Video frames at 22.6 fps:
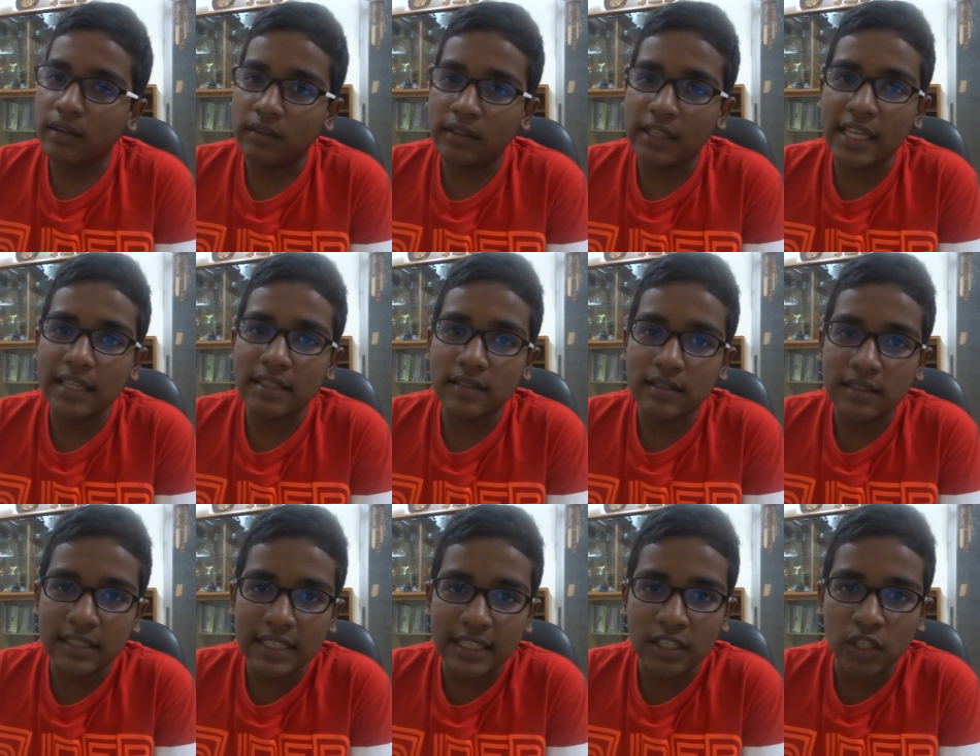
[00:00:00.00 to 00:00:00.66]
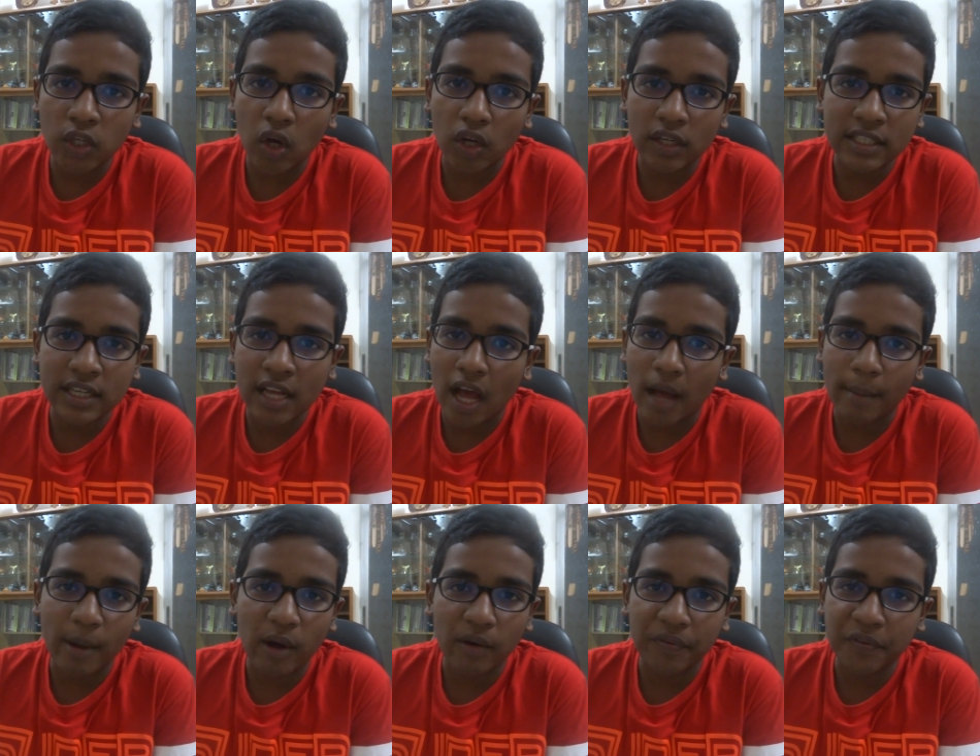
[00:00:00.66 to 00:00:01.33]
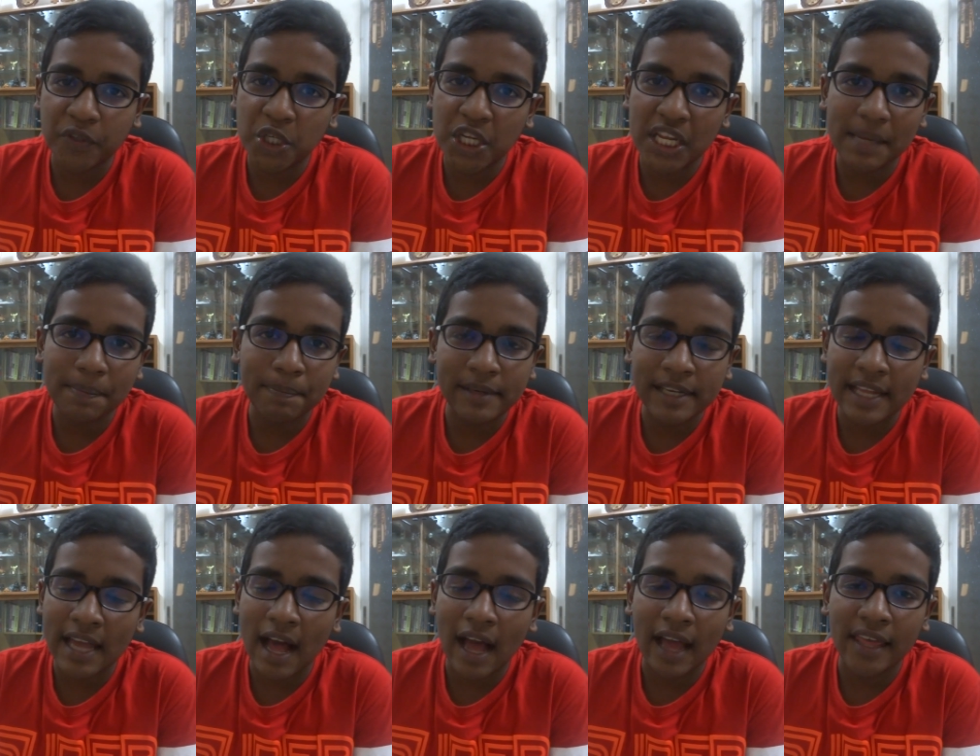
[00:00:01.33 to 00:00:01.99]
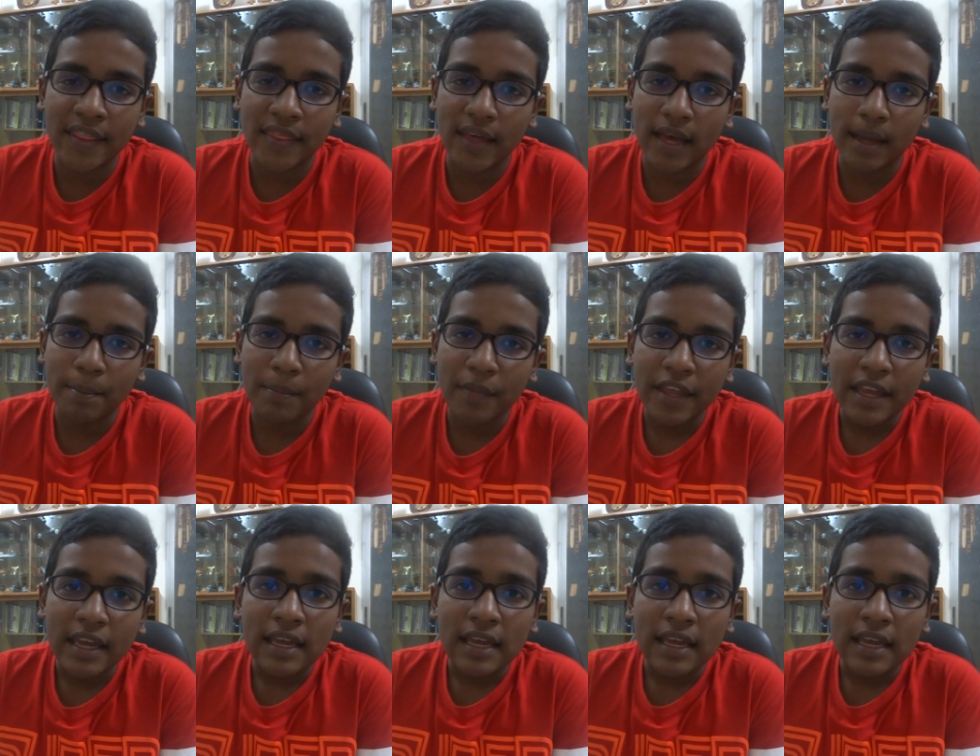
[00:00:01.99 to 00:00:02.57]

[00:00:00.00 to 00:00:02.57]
This did not come off cheaply either.